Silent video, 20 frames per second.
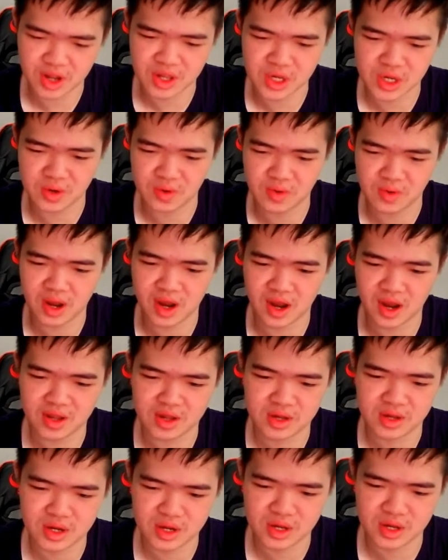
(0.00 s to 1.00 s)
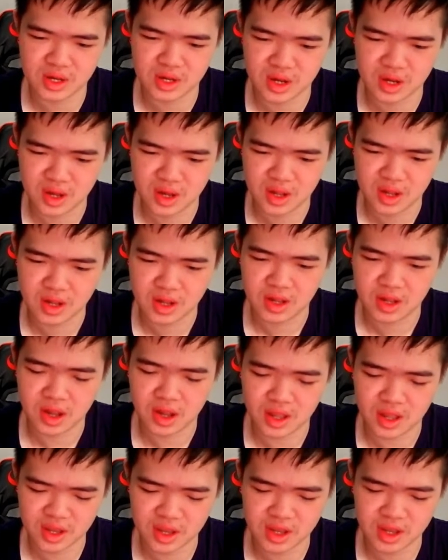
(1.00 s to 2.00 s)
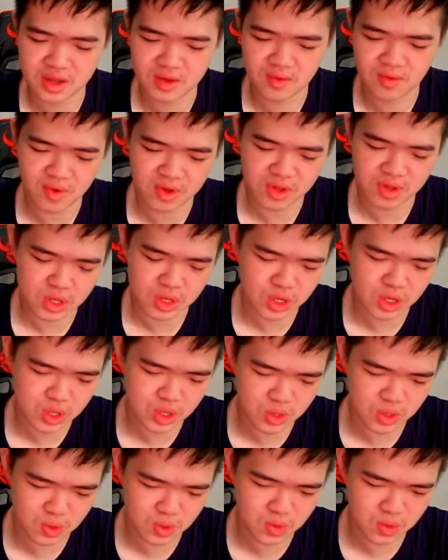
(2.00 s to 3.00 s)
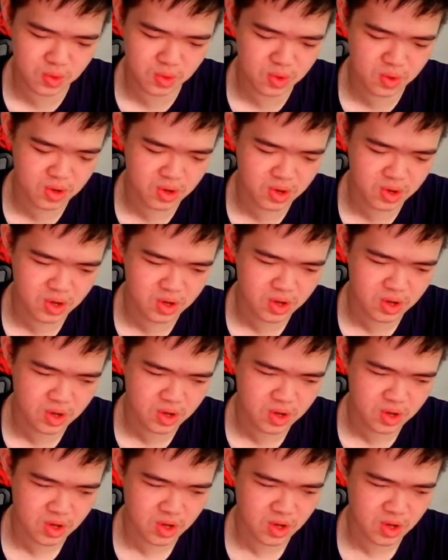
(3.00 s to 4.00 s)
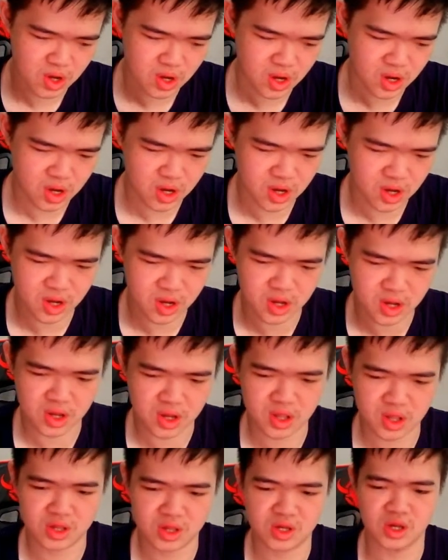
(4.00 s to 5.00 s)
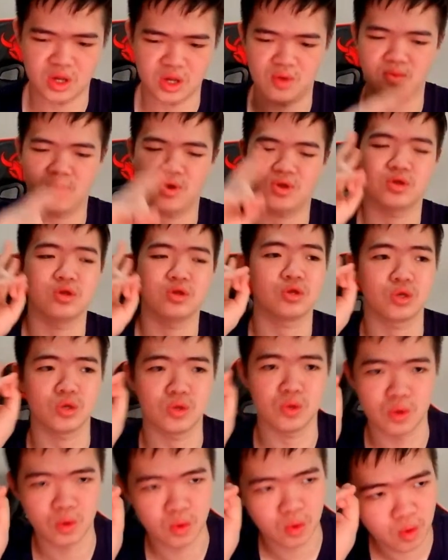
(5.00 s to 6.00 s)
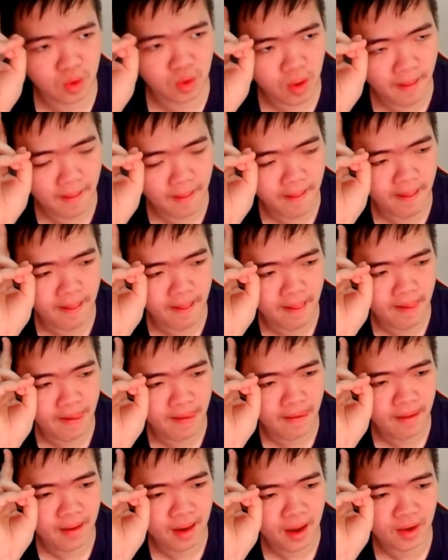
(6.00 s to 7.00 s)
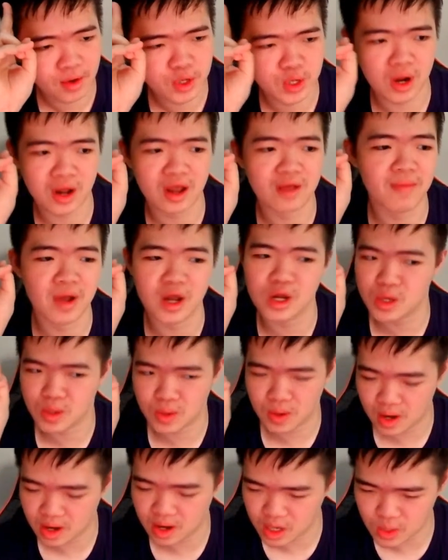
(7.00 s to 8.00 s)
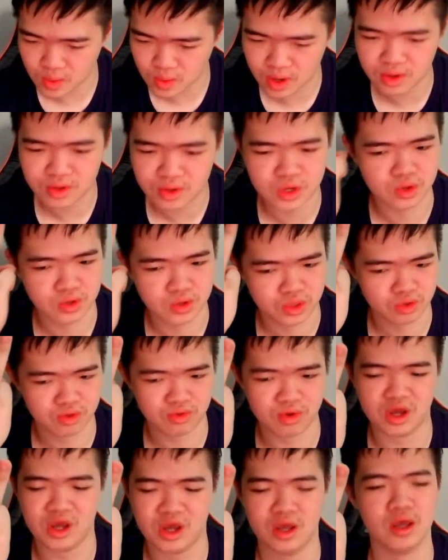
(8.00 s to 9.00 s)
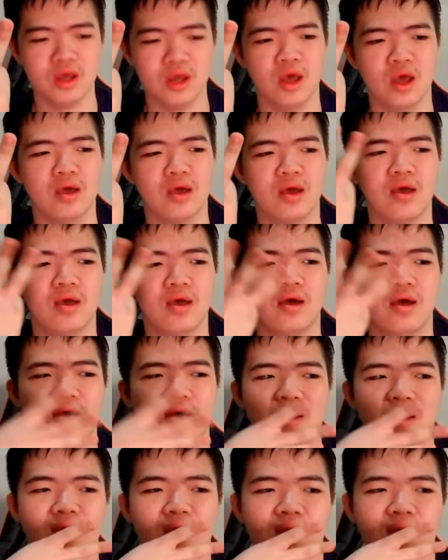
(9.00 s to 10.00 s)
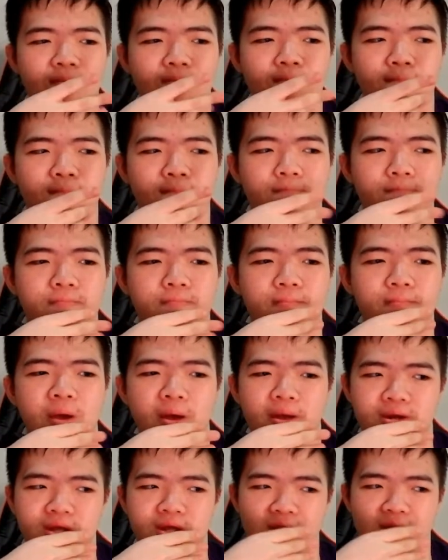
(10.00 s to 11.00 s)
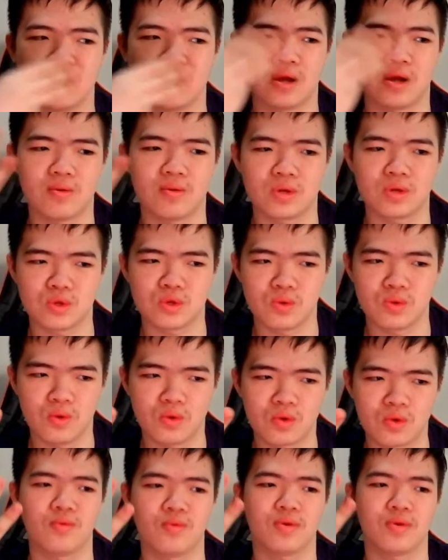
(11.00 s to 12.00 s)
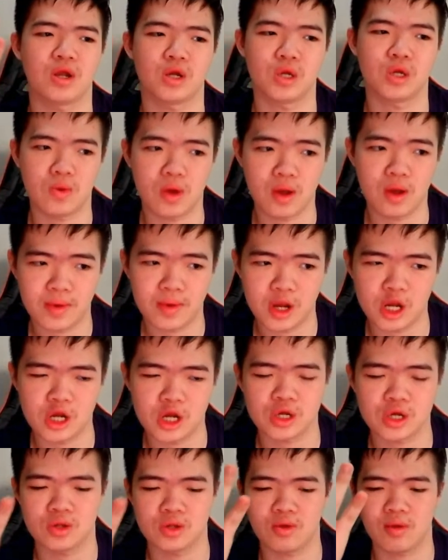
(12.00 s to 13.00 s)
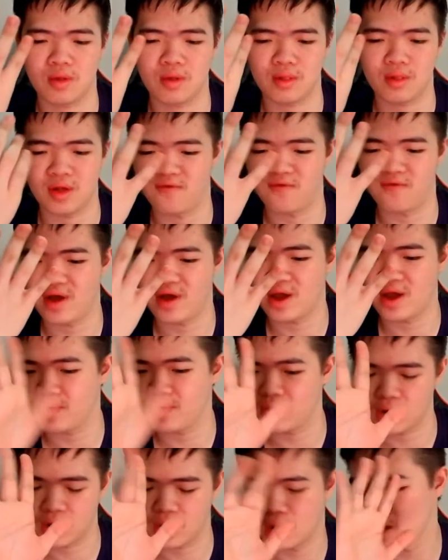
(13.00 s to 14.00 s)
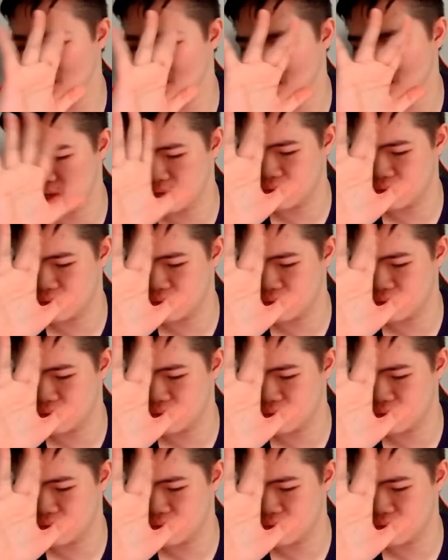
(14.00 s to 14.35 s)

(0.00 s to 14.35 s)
So yeah, just I think one, two, uh, let's see, one, two. Oh, Dragon Megatron as well. So three. Um, I mean, Terrorsaur, Combination Ravage. Oh, well, five Predacons.